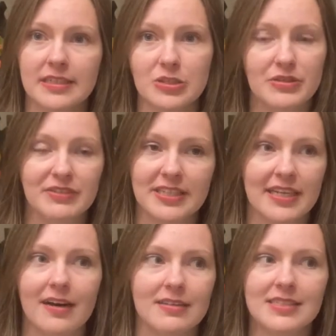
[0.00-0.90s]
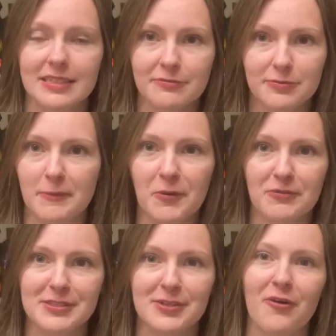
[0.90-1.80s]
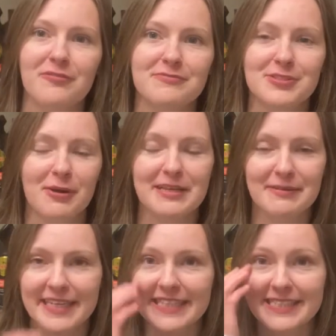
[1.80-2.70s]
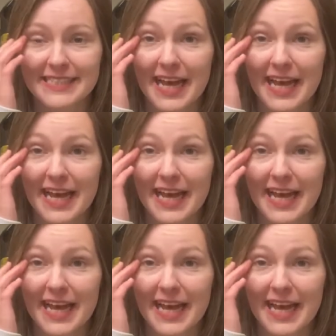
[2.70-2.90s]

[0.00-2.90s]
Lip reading: I don't even let the car sit for more than sort of 20 minutes.